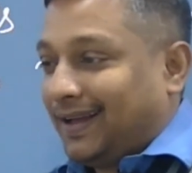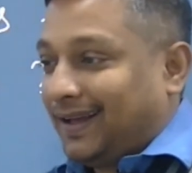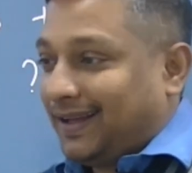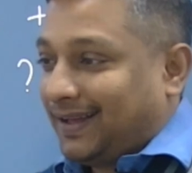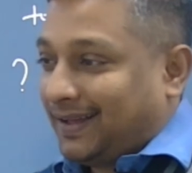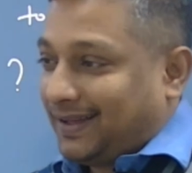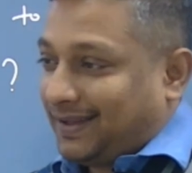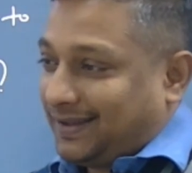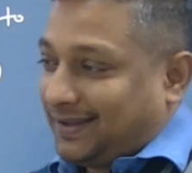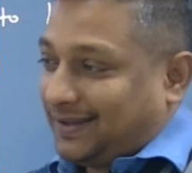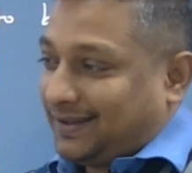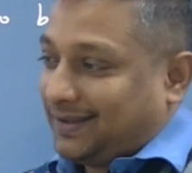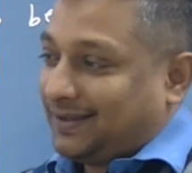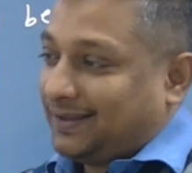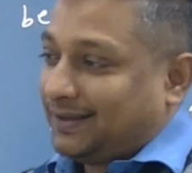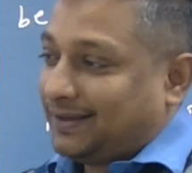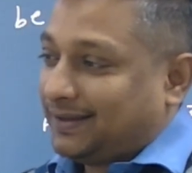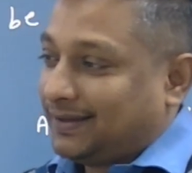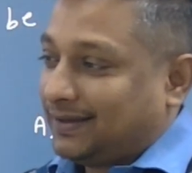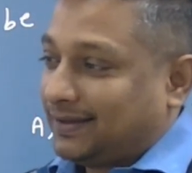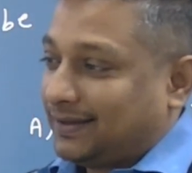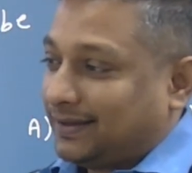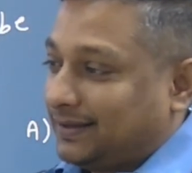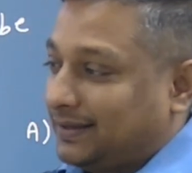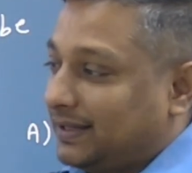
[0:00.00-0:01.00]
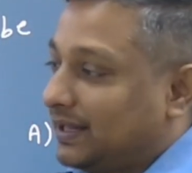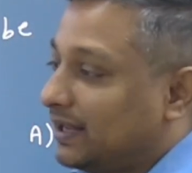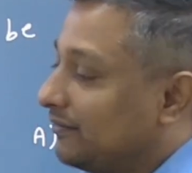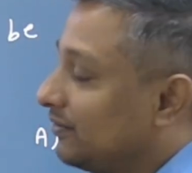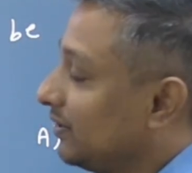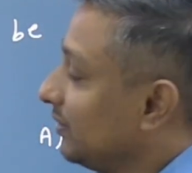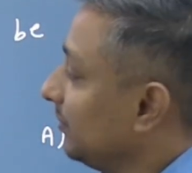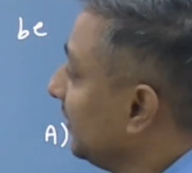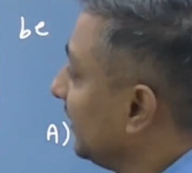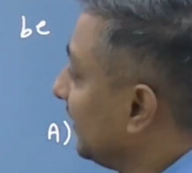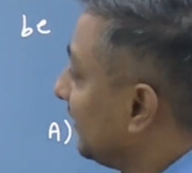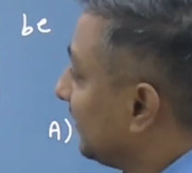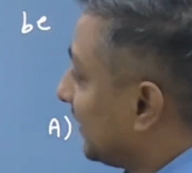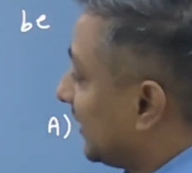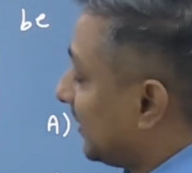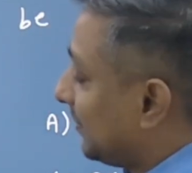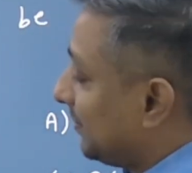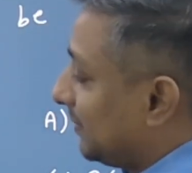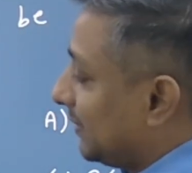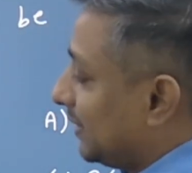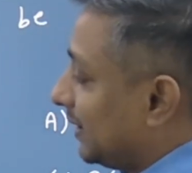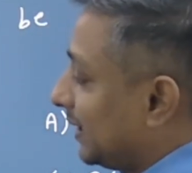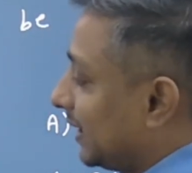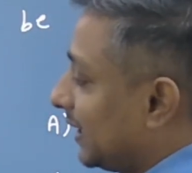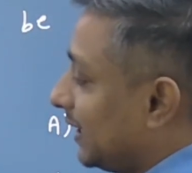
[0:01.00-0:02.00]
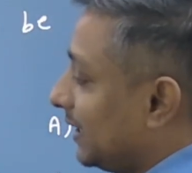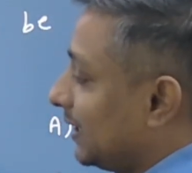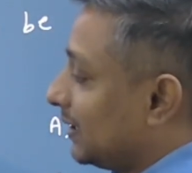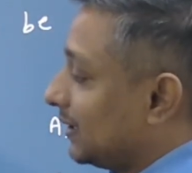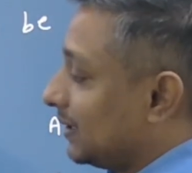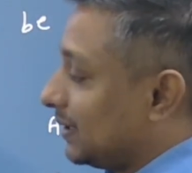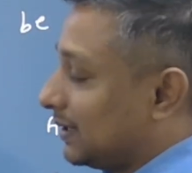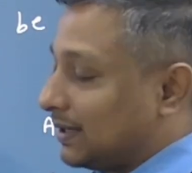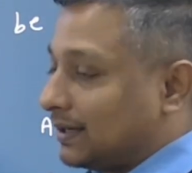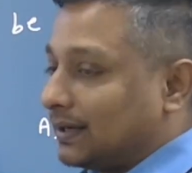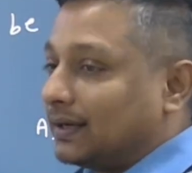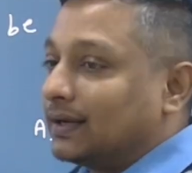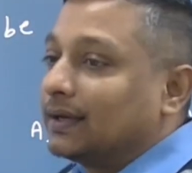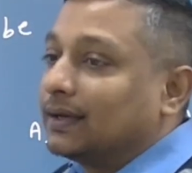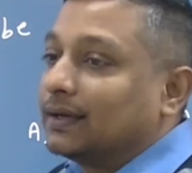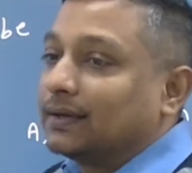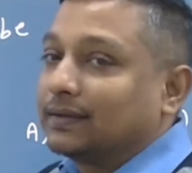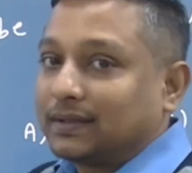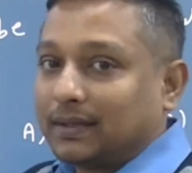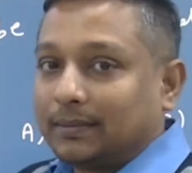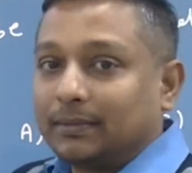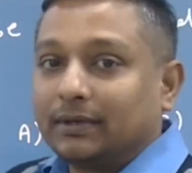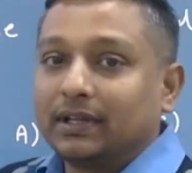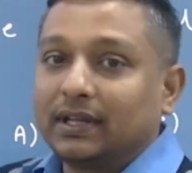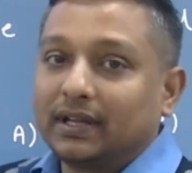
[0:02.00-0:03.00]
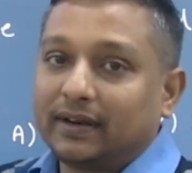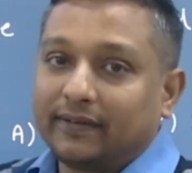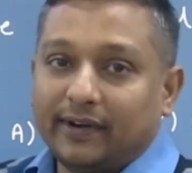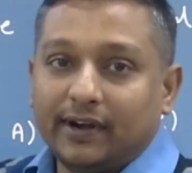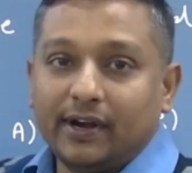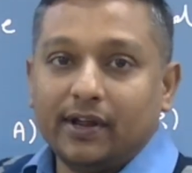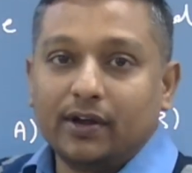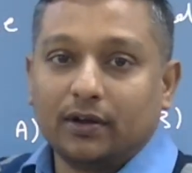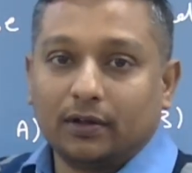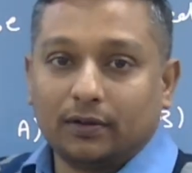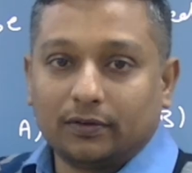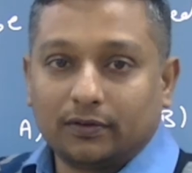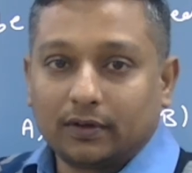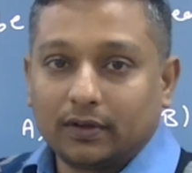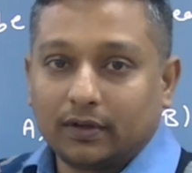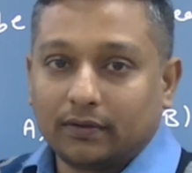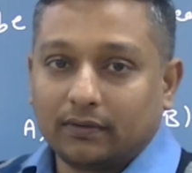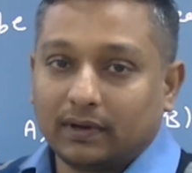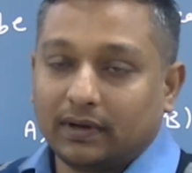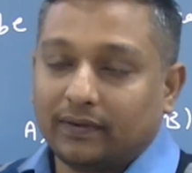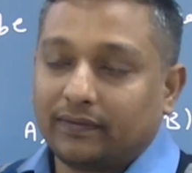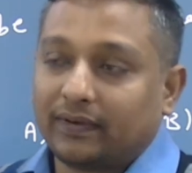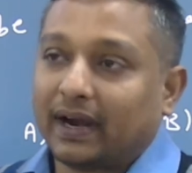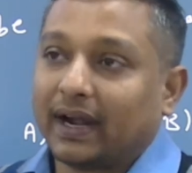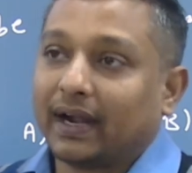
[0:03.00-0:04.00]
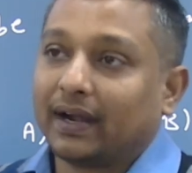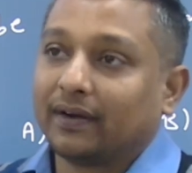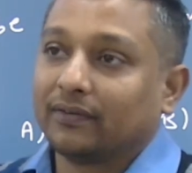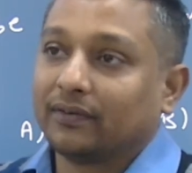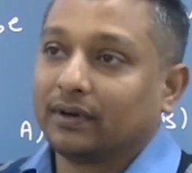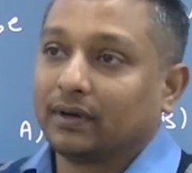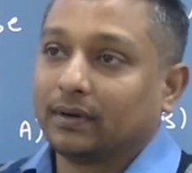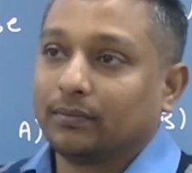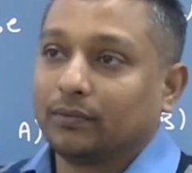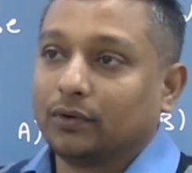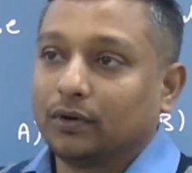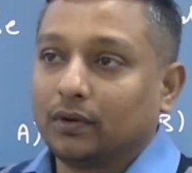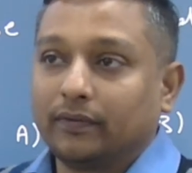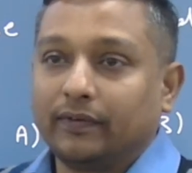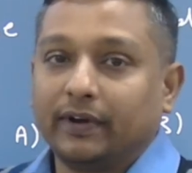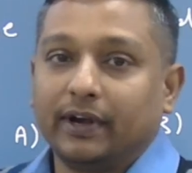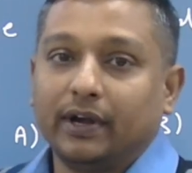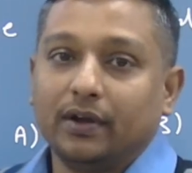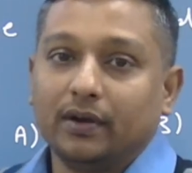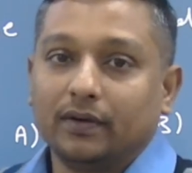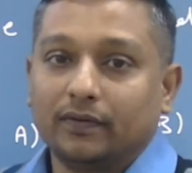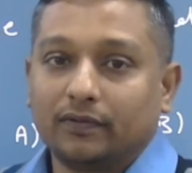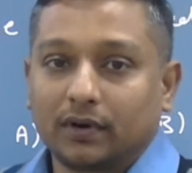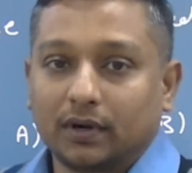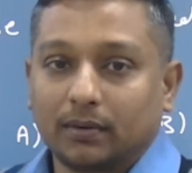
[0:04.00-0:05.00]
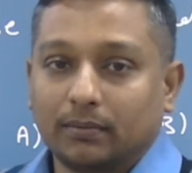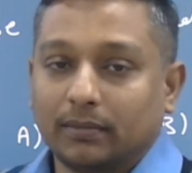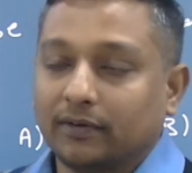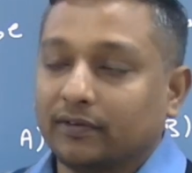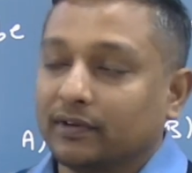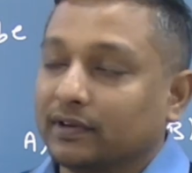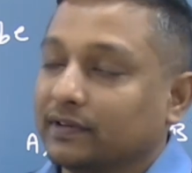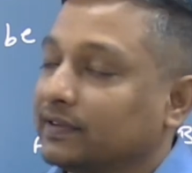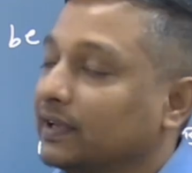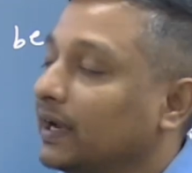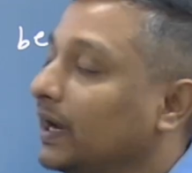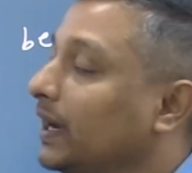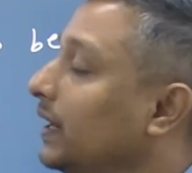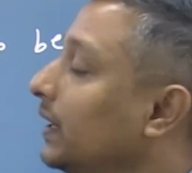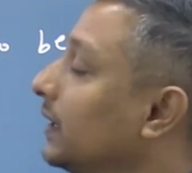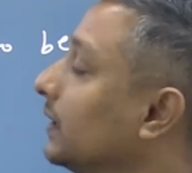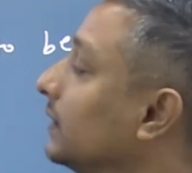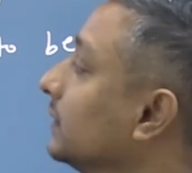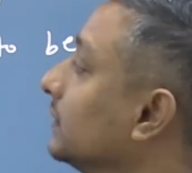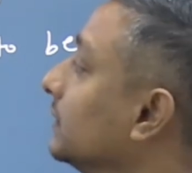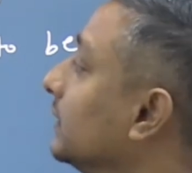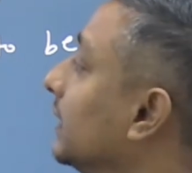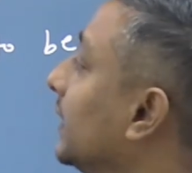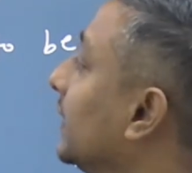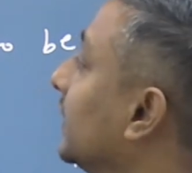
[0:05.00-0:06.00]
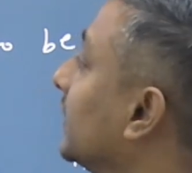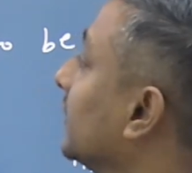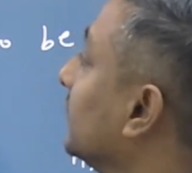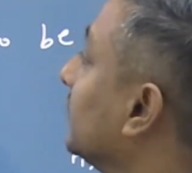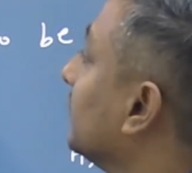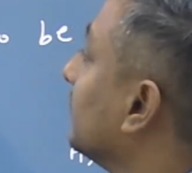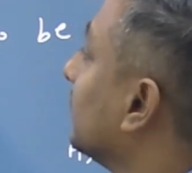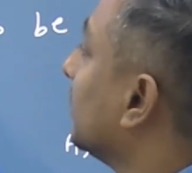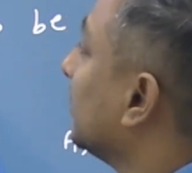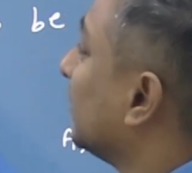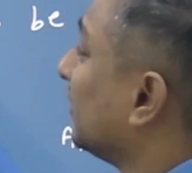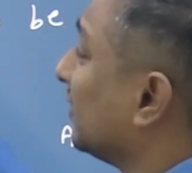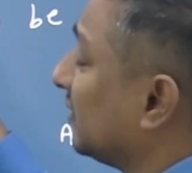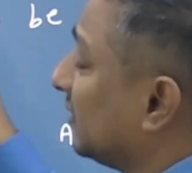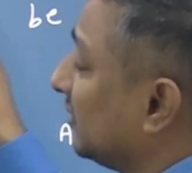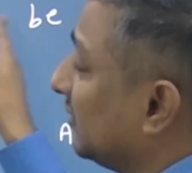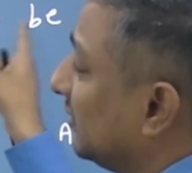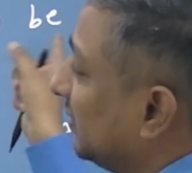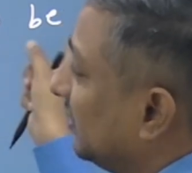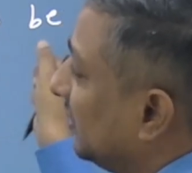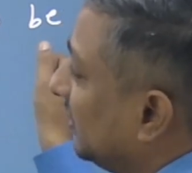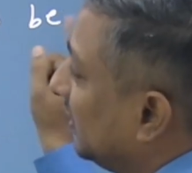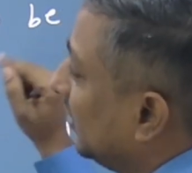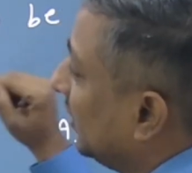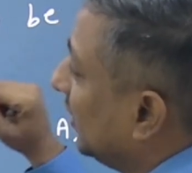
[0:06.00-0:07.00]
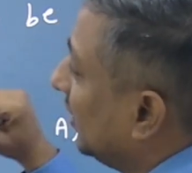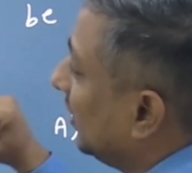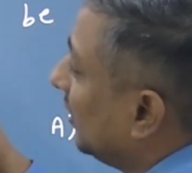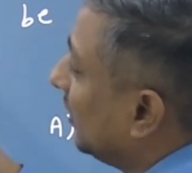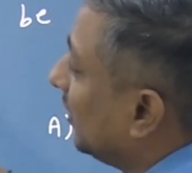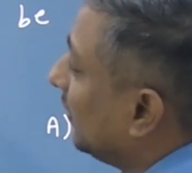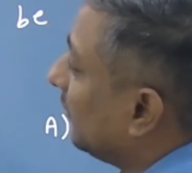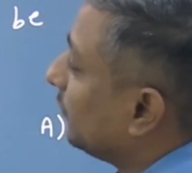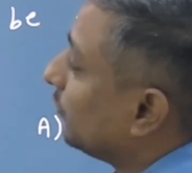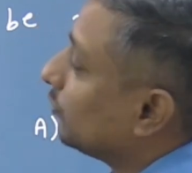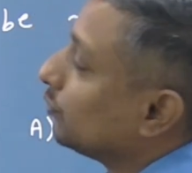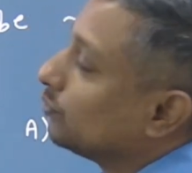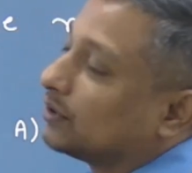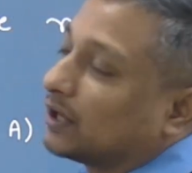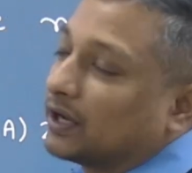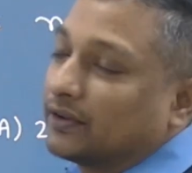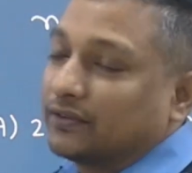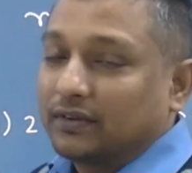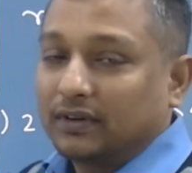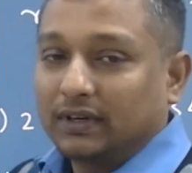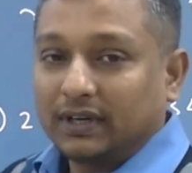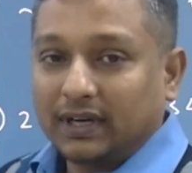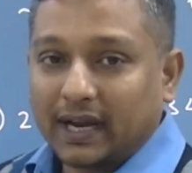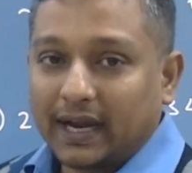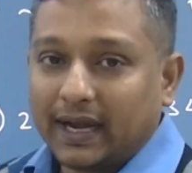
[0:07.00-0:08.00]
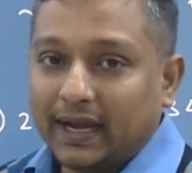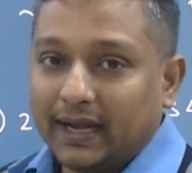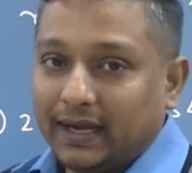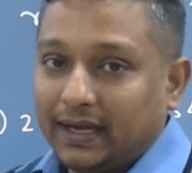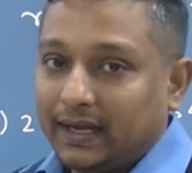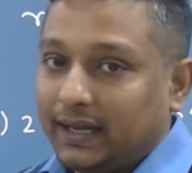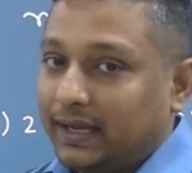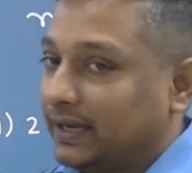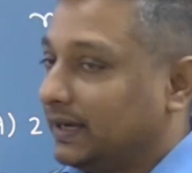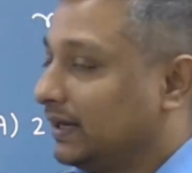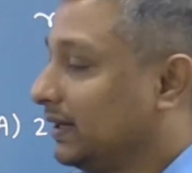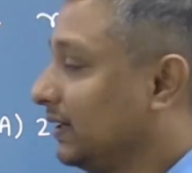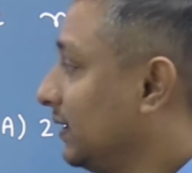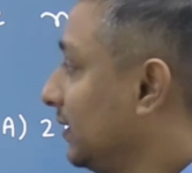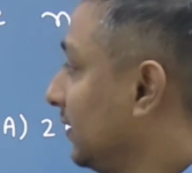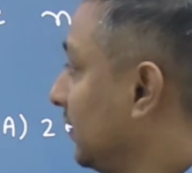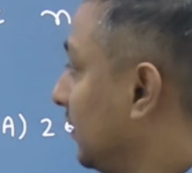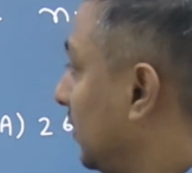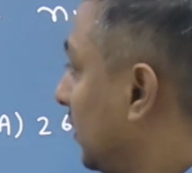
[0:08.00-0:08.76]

There will be some again in some other video also you will find one more video from our side, that is of 2019.